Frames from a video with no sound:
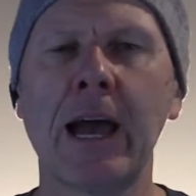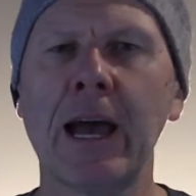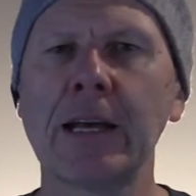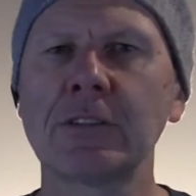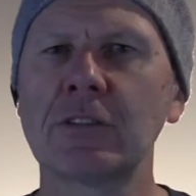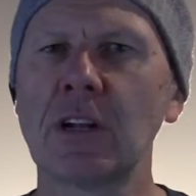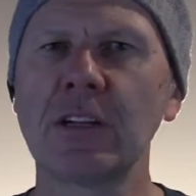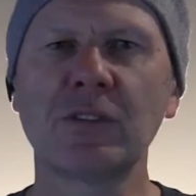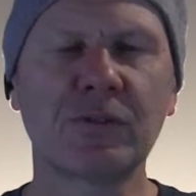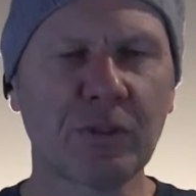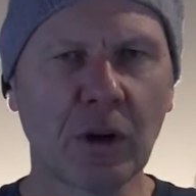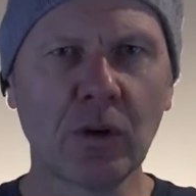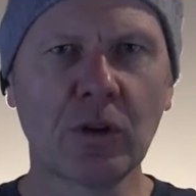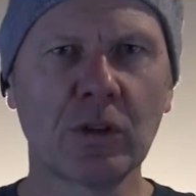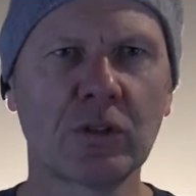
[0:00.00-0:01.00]
So let's
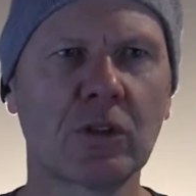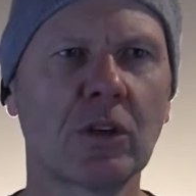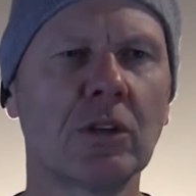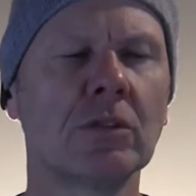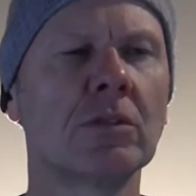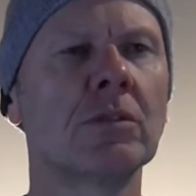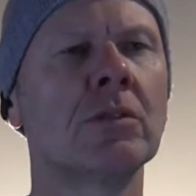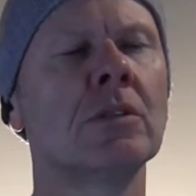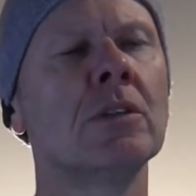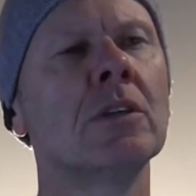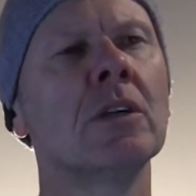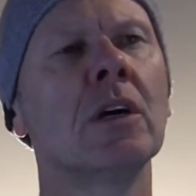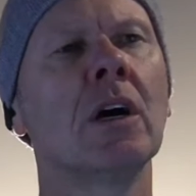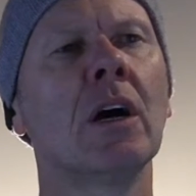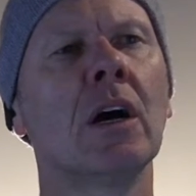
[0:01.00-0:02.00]
focus on
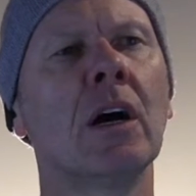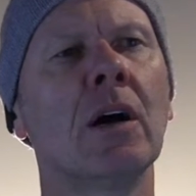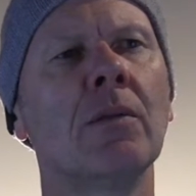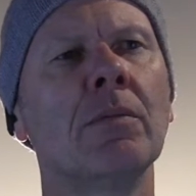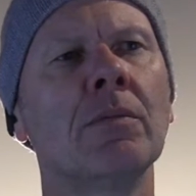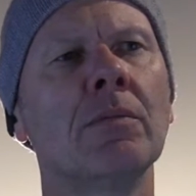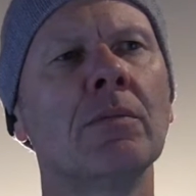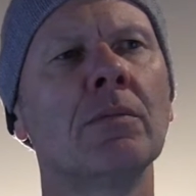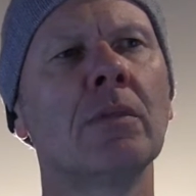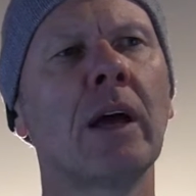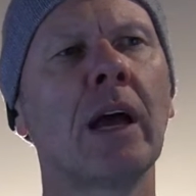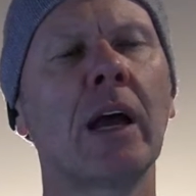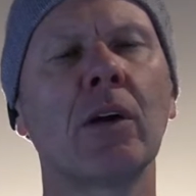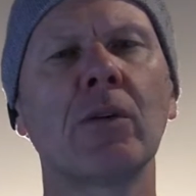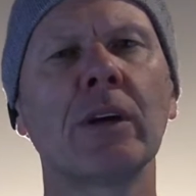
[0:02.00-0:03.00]
how